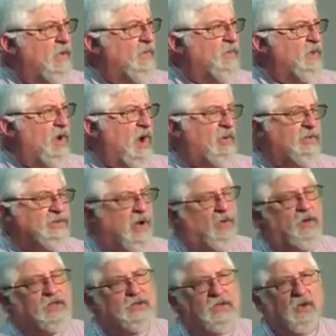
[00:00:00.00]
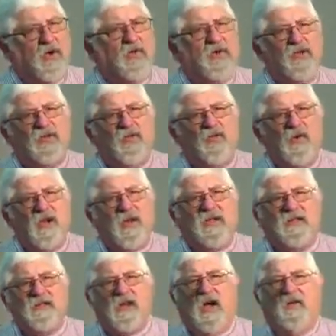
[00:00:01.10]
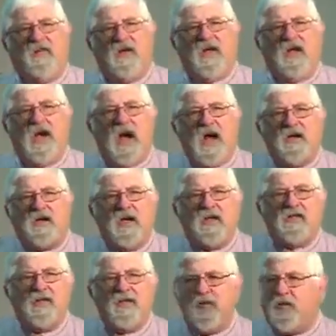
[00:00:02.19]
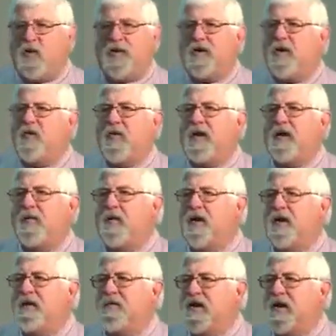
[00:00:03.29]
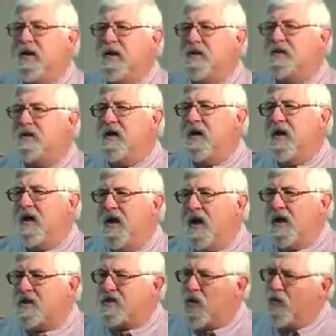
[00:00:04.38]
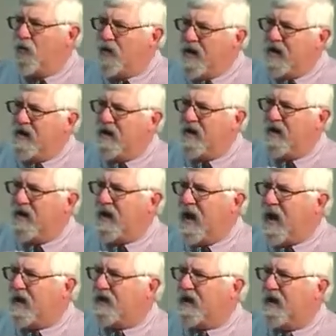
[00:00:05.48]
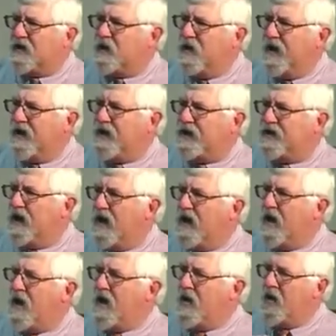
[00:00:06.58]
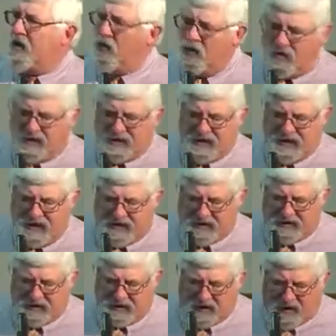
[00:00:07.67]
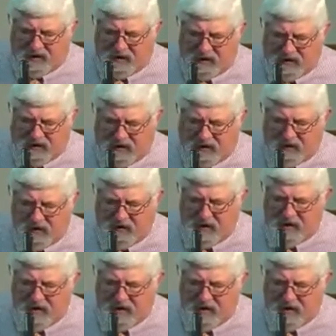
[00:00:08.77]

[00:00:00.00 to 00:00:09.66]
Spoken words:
You know, I was always told that you read stuff in context if you want to know what it really means. And so reading it in context, we understand who is Jesus talking to.